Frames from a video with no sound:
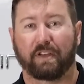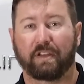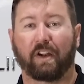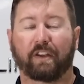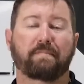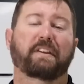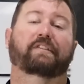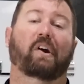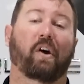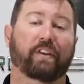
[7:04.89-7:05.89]
You know, it can be
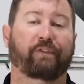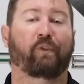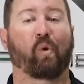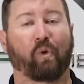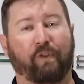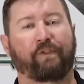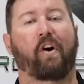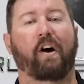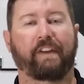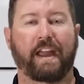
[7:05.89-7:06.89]
as high as 4 or
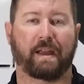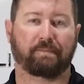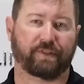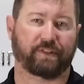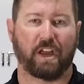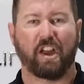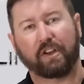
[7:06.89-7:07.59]
5 amps,